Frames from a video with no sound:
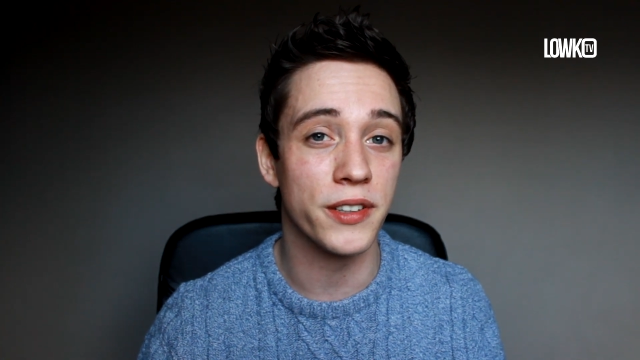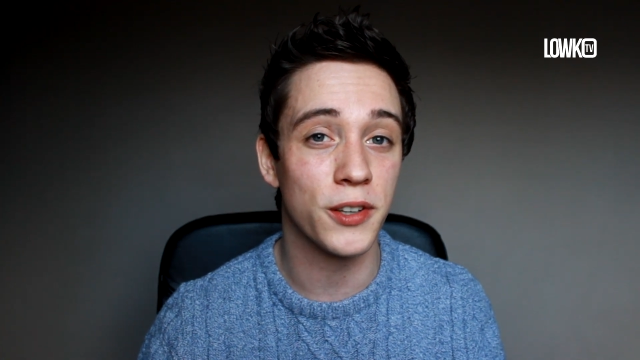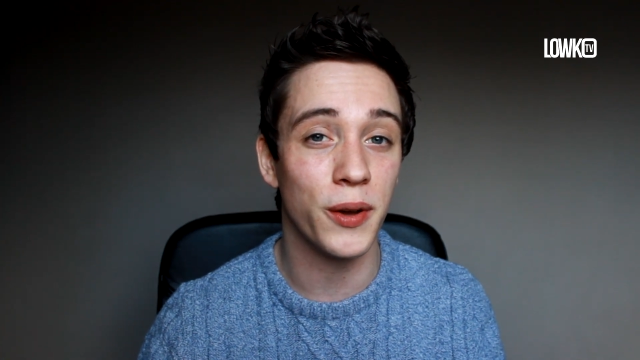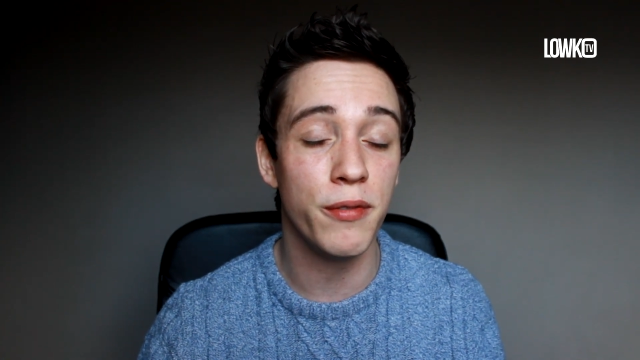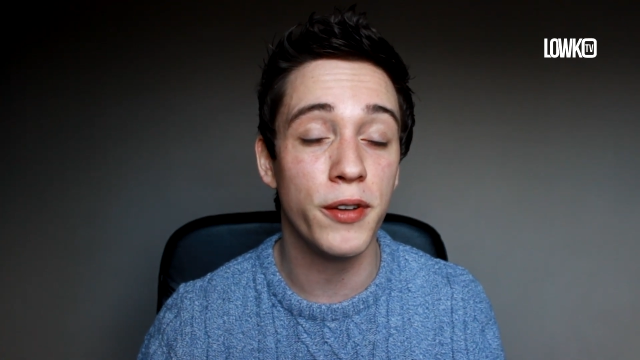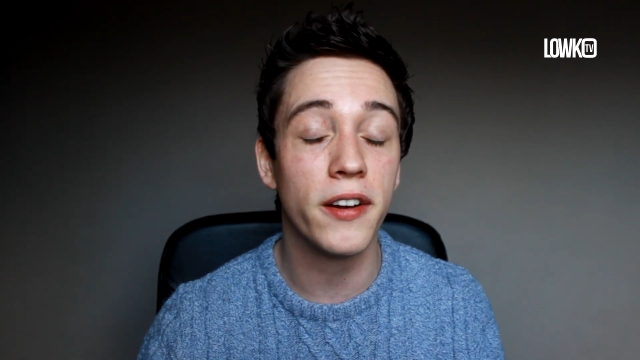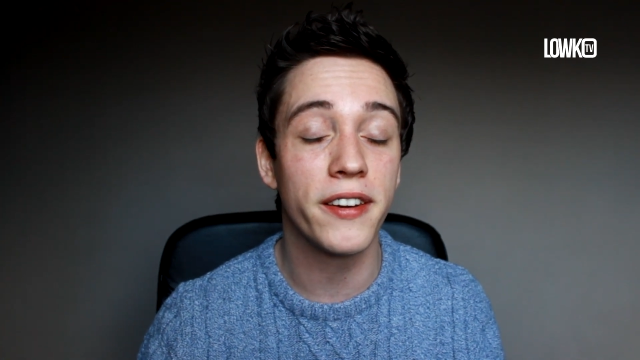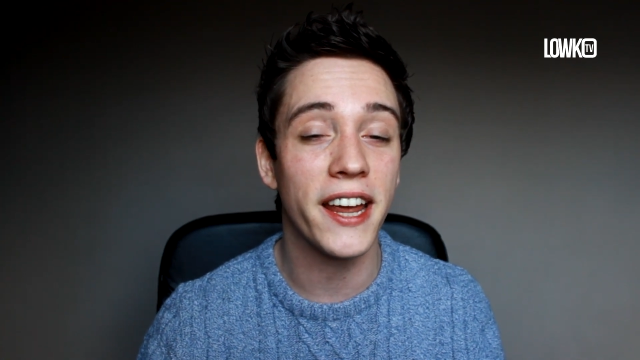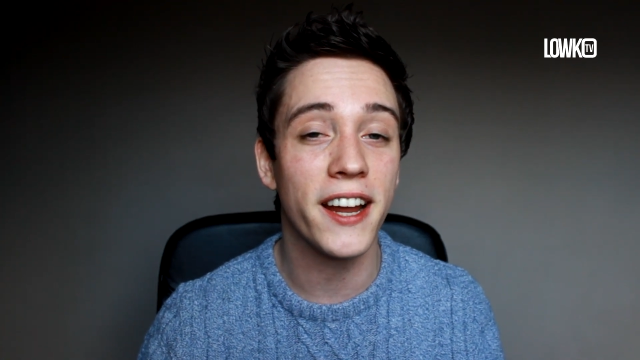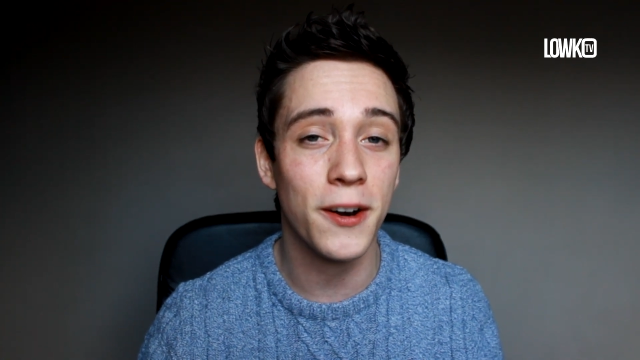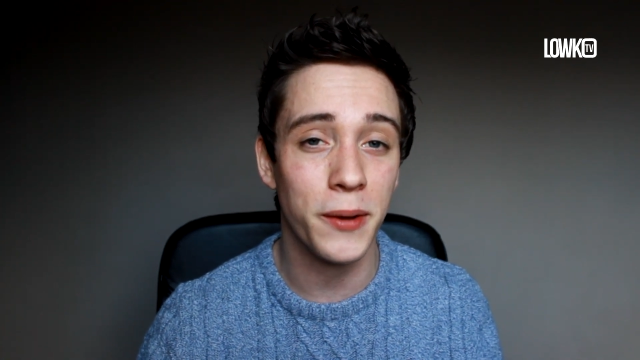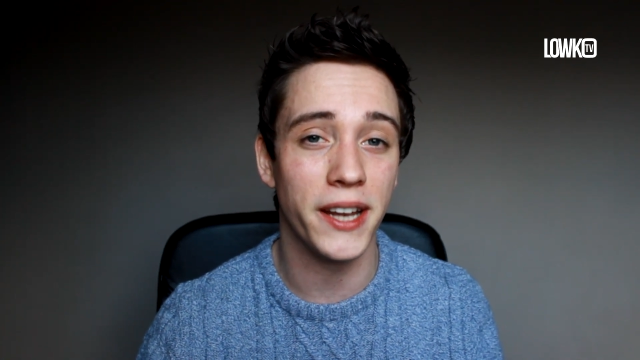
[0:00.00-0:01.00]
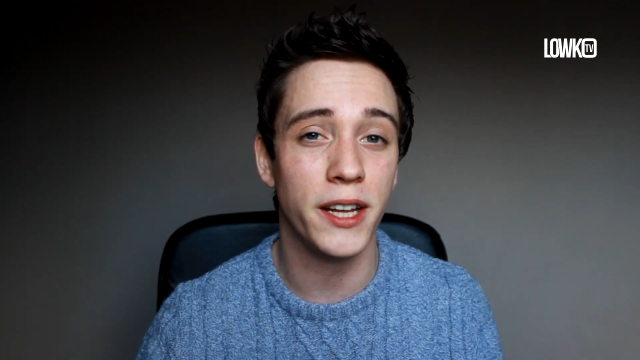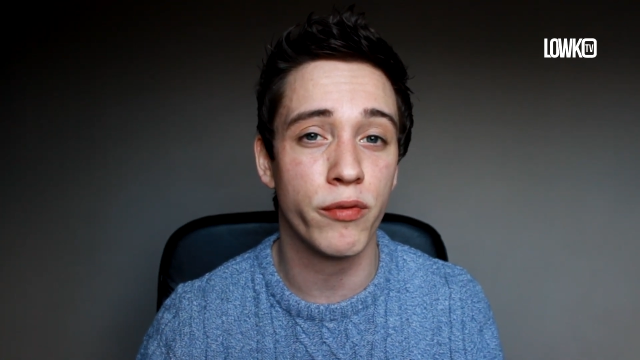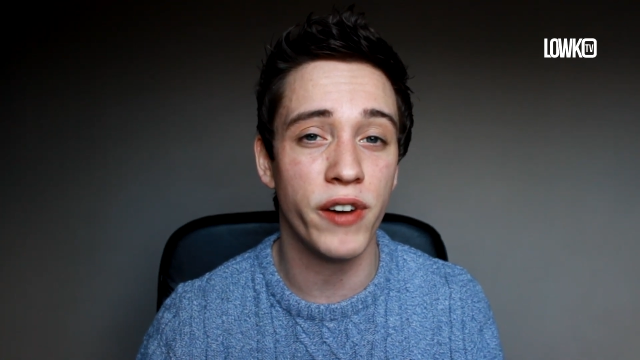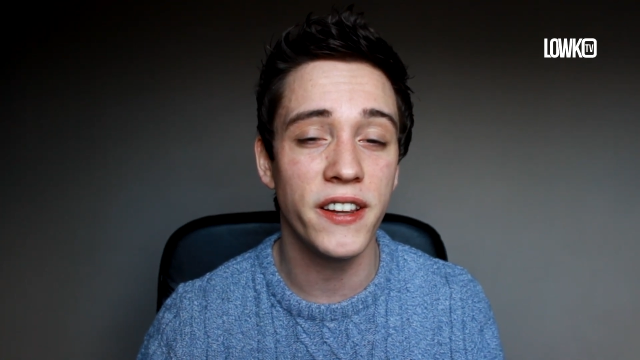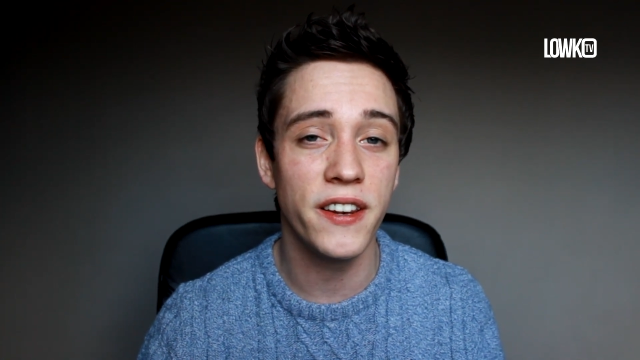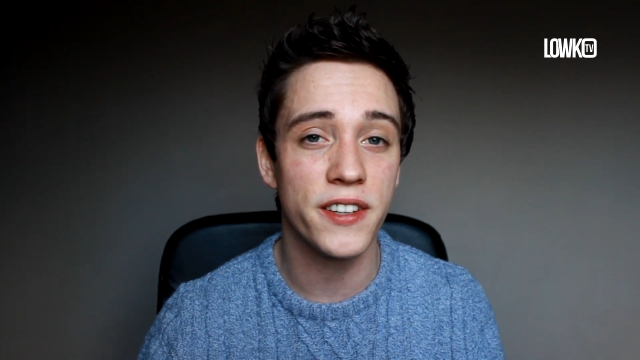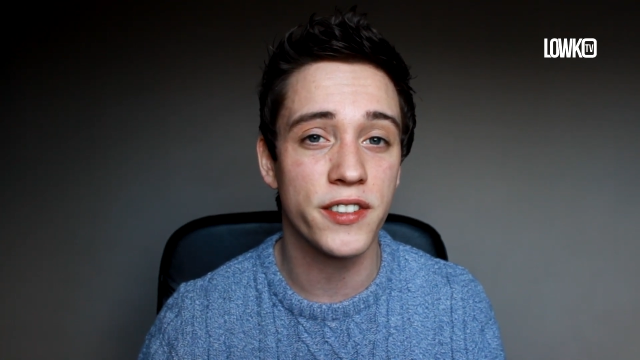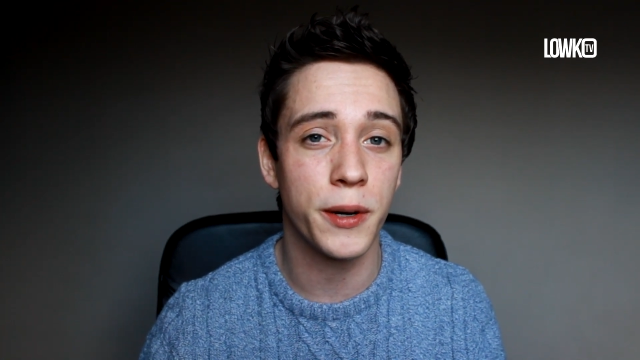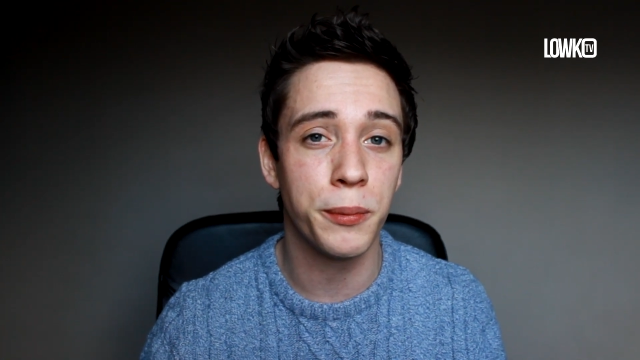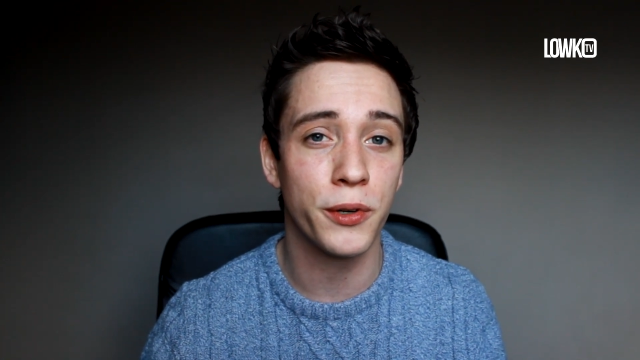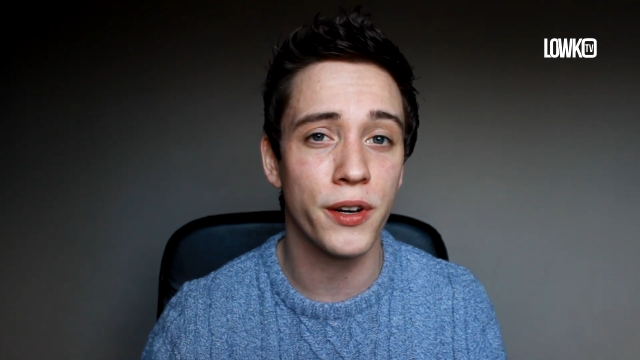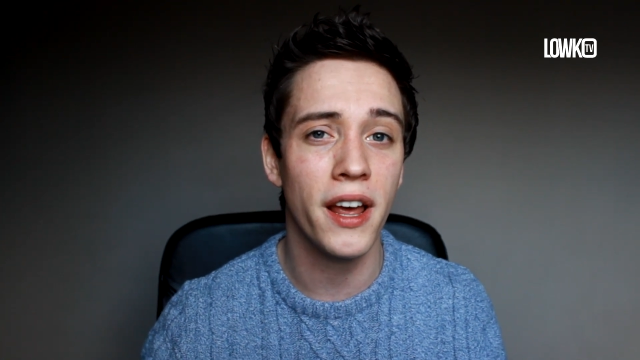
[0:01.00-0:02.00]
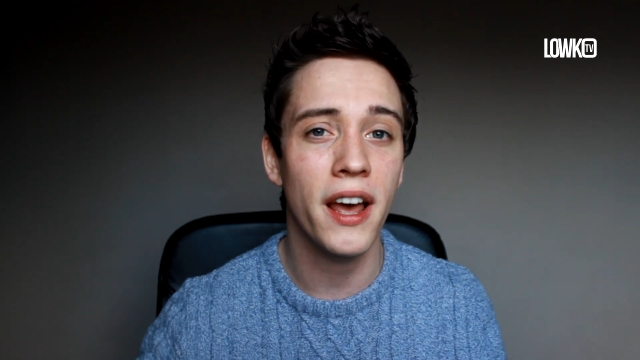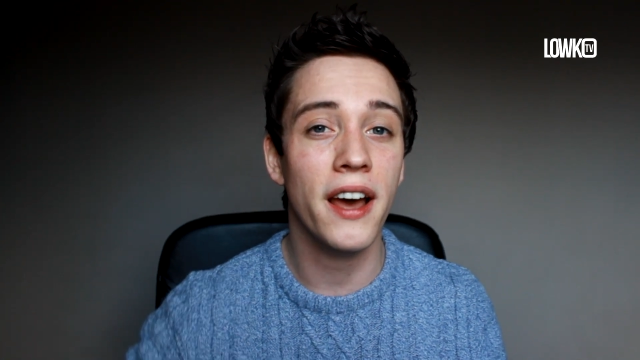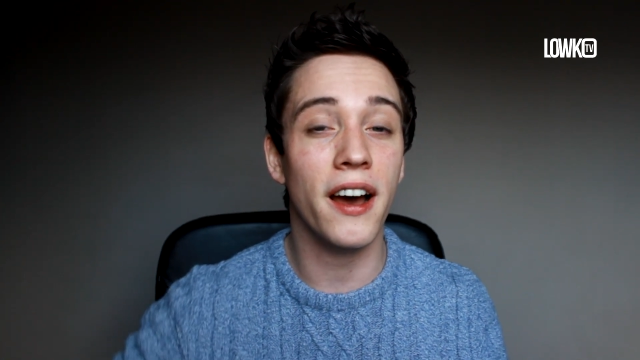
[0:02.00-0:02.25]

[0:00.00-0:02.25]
So if you take a look at the written description,